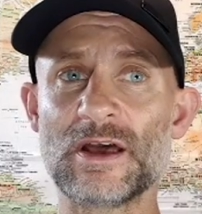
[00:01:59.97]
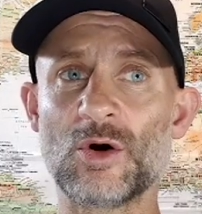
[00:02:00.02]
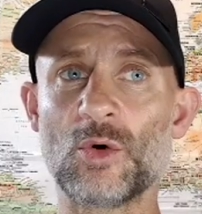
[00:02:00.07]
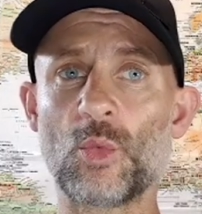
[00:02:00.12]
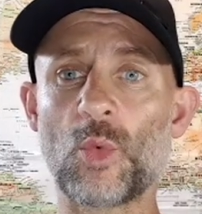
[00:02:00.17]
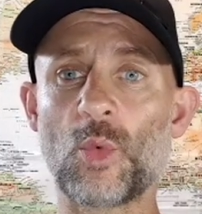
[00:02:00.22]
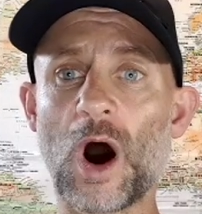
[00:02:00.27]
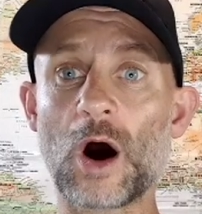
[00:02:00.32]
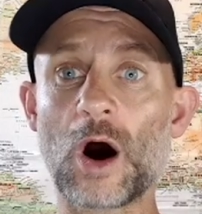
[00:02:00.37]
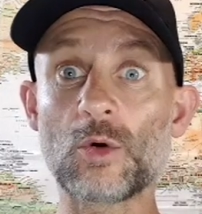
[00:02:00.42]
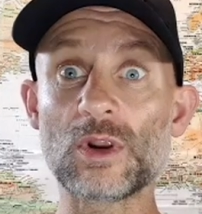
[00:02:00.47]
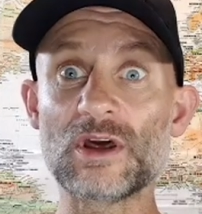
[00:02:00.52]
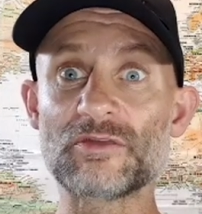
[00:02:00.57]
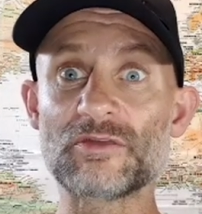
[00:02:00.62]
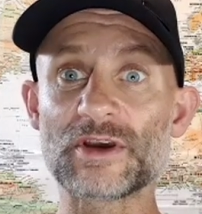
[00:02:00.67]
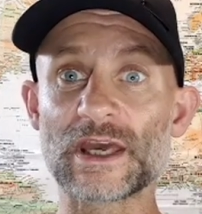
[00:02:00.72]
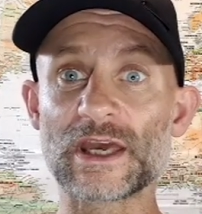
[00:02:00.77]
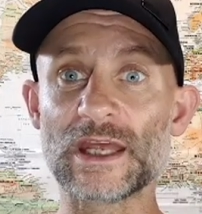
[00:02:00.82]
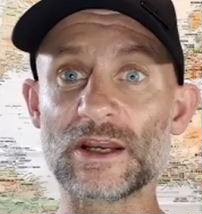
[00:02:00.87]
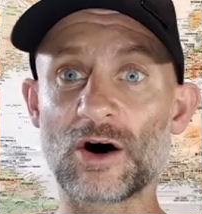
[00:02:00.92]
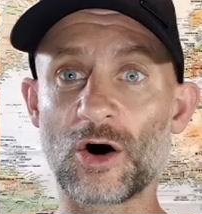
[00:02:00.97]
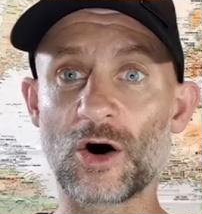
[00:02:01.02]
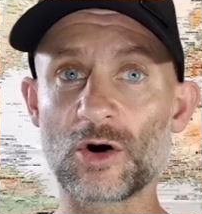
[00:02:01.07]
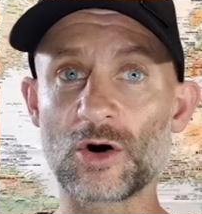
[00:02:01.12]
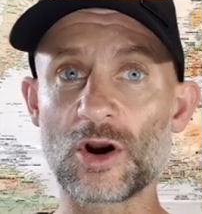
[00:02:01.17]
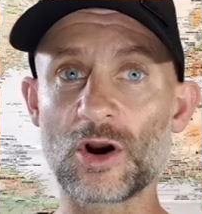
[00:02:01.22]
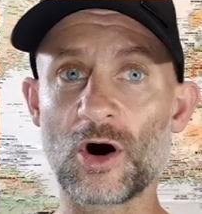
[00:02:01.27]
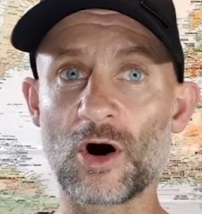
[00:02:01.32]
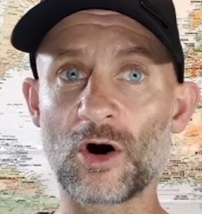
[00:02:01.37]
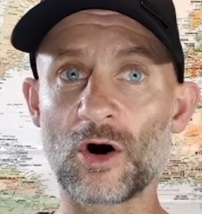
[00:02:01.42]
while living in Hong
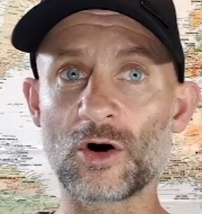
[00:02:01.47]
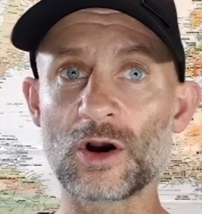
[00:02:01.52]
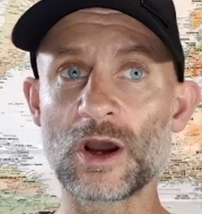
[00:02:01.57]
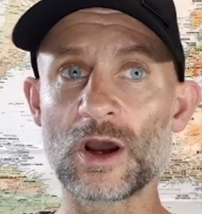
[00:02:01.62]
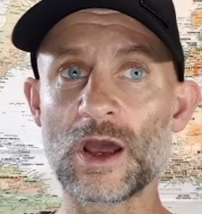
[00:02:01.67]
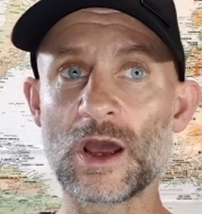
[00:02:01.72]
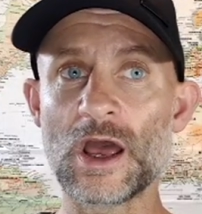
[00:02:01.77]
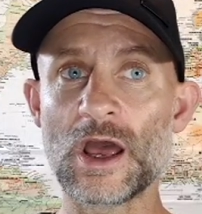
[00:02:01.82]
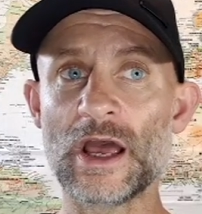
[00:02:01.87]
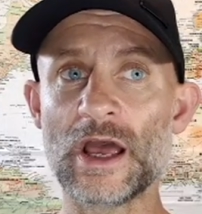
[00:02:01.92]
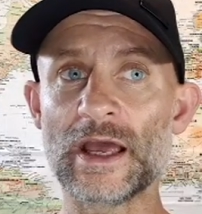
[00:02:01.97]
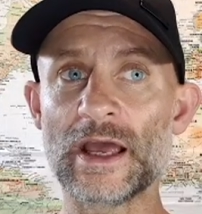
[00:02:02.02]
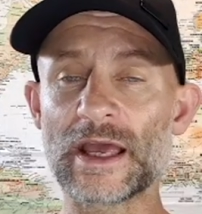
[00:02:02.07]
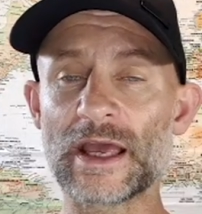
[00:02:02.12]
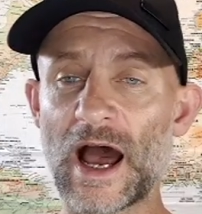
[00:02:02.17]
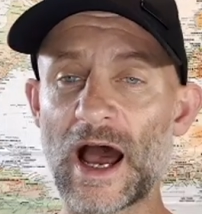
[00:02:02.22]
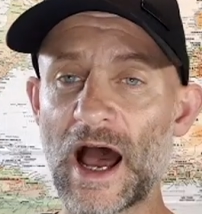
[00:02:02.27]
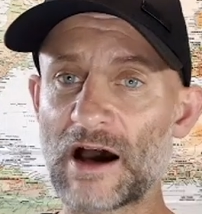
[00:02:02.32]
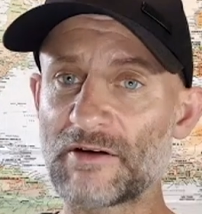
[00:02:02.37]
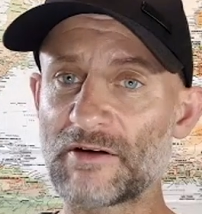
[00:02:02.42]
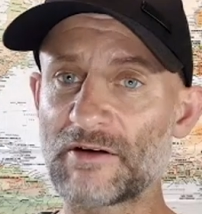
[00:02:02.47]
Kong, having